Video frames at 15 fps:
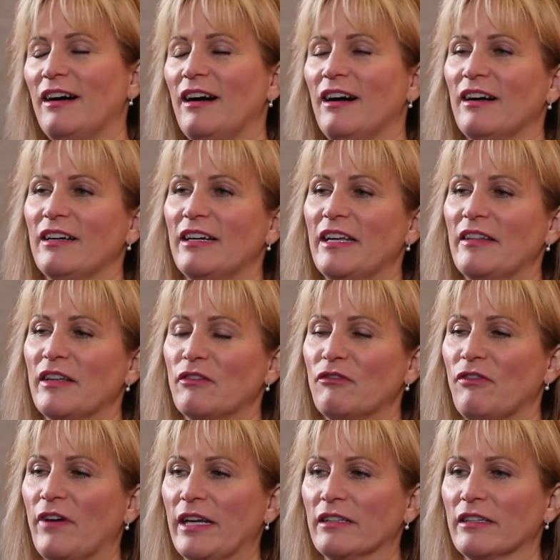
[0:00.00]
And then
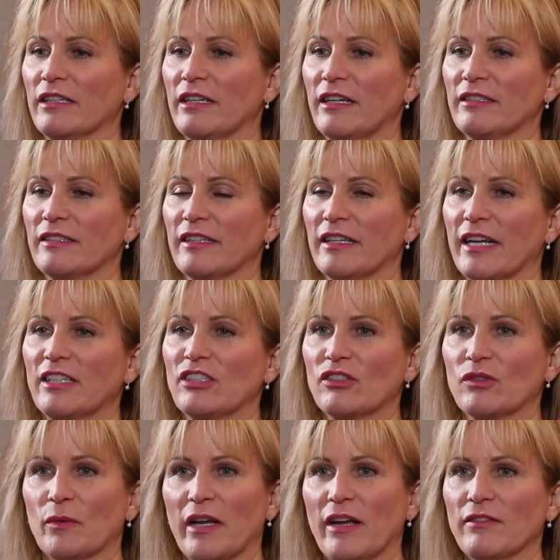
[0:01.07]
finally I said, I
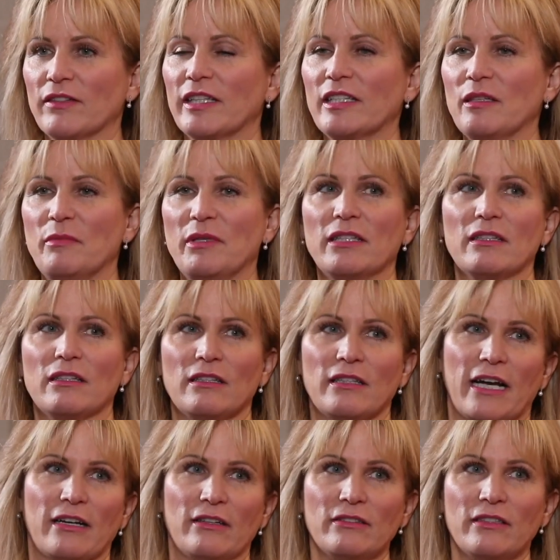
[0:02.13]
just want everything to be in the
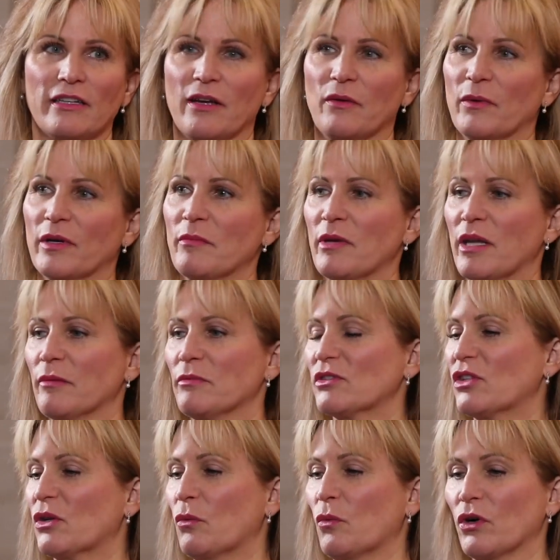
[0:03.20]
cloud, and I want to be able
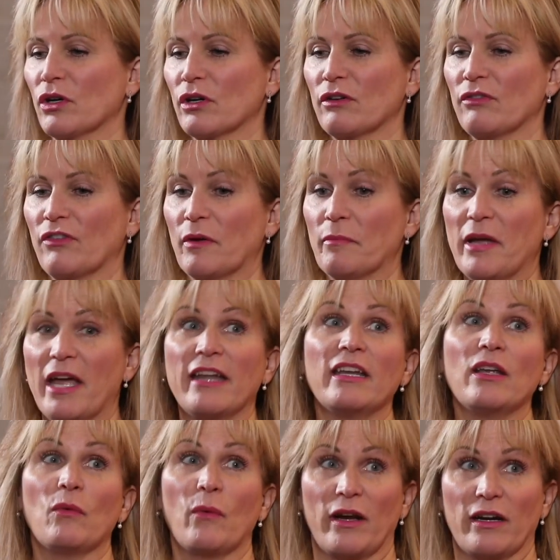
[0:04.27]
to work from
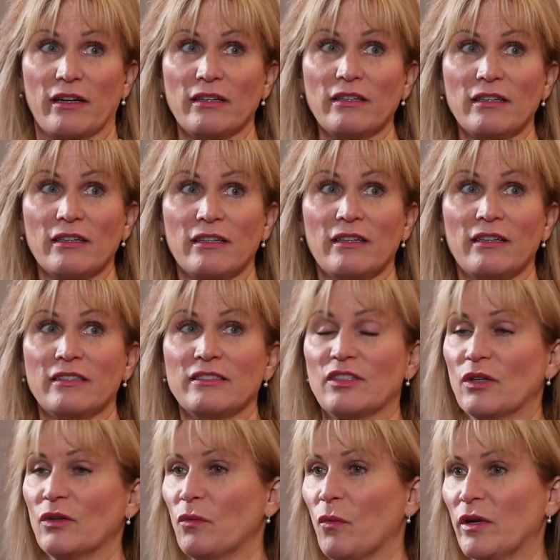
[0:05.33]
anywhere.
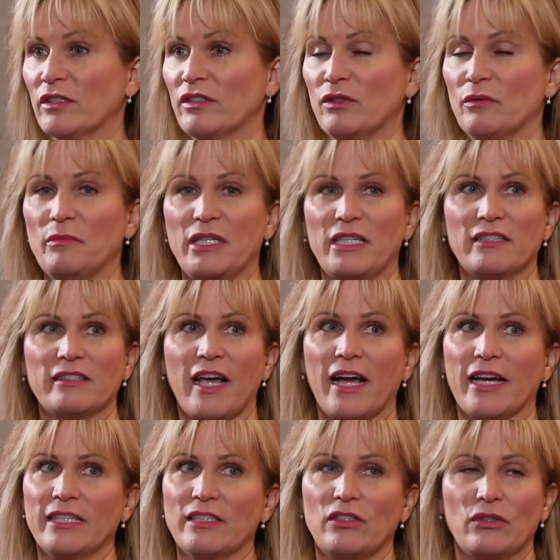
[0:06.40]
Don't want to be
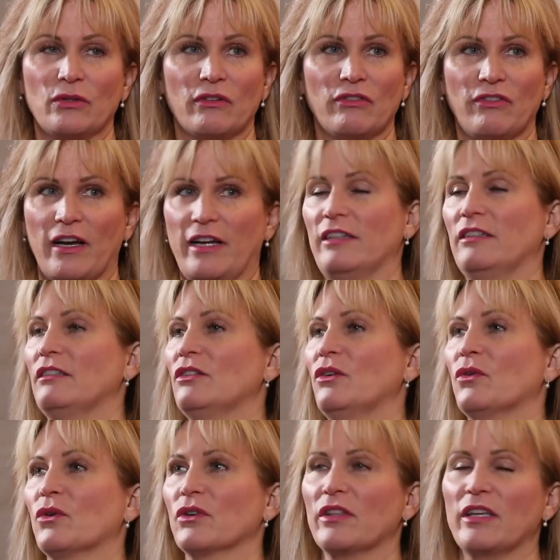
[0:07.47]
tied to a file
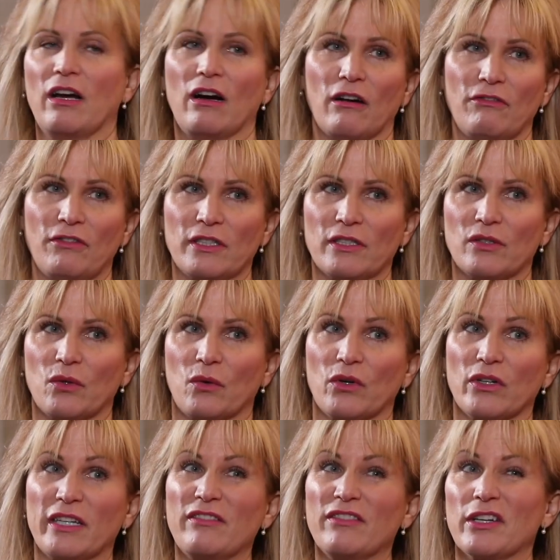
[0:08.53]
or the office
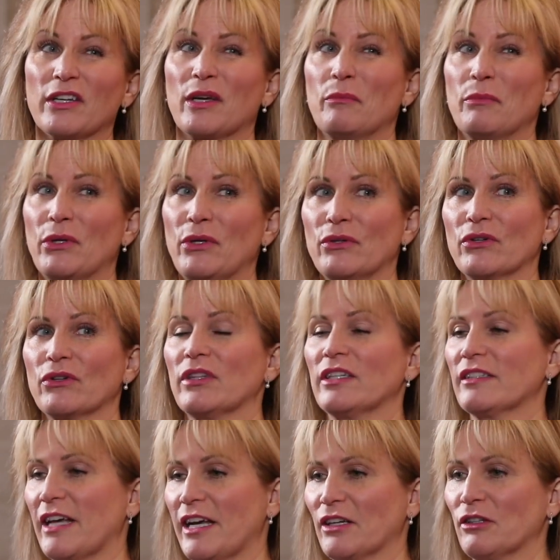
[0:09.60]
or even a computer
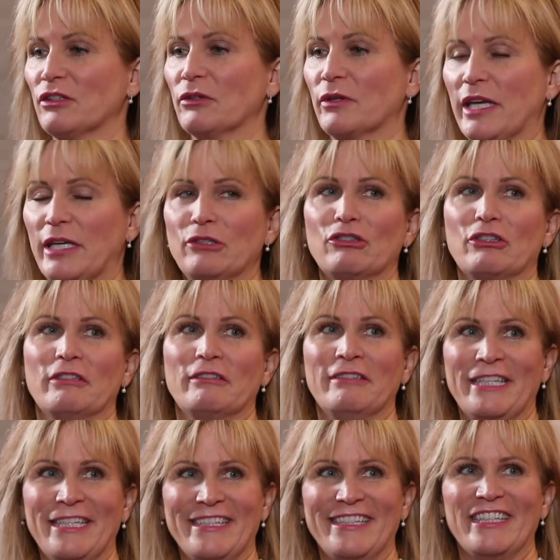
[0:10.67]
that's at a location
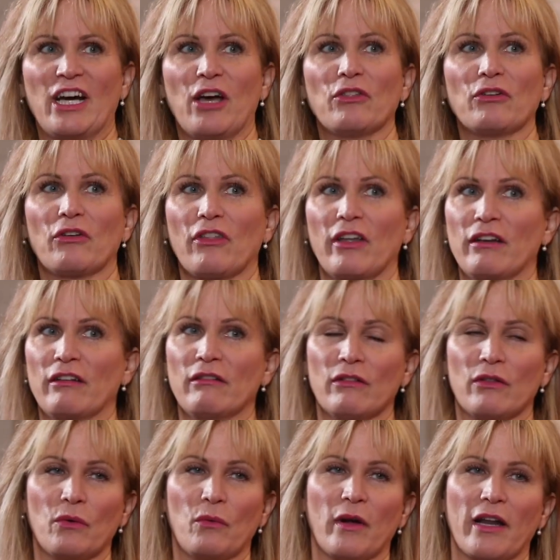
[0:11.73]
other
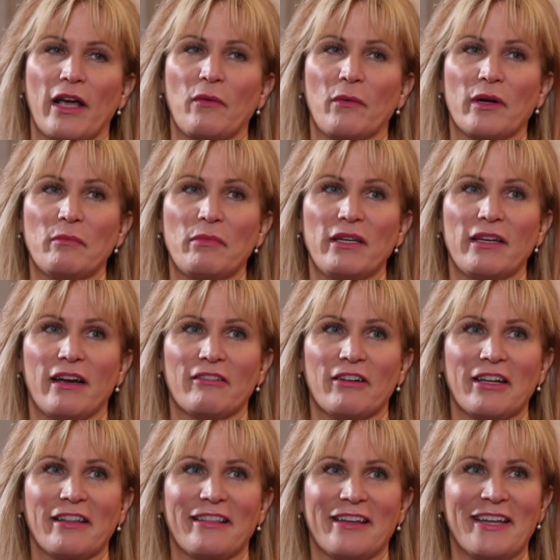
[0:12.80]
than the one I want to be at
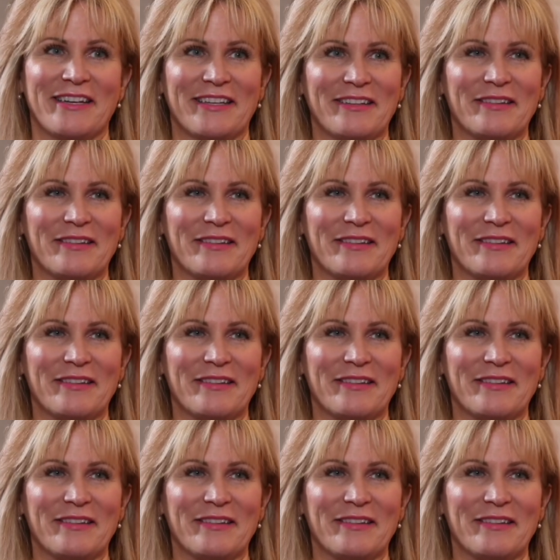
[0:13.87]
right then.